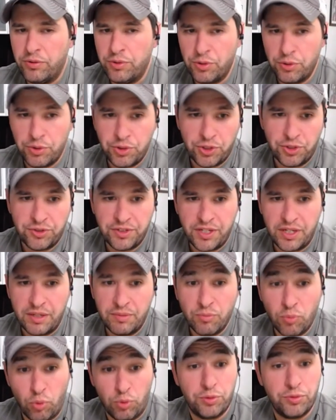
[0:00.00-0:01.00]
you should see
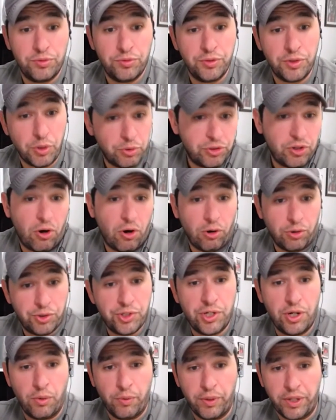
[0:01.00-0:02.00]
more used cars
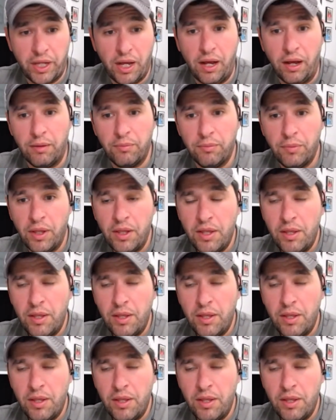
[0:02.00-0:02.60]
showing up.